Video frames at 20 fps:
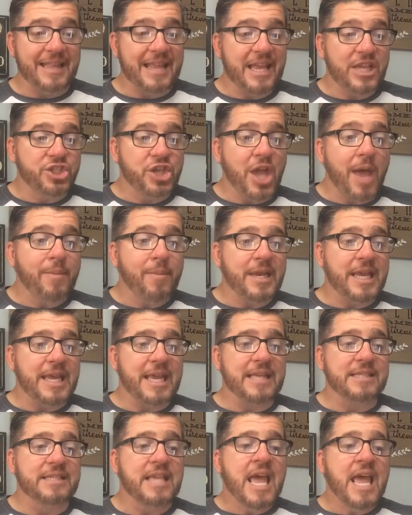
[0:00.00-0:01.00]
And
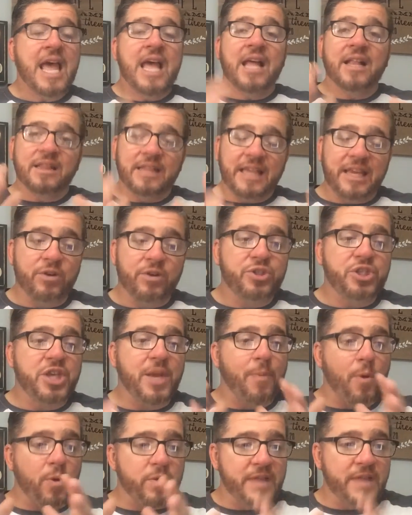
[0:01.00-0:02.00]
hegemony is leadership or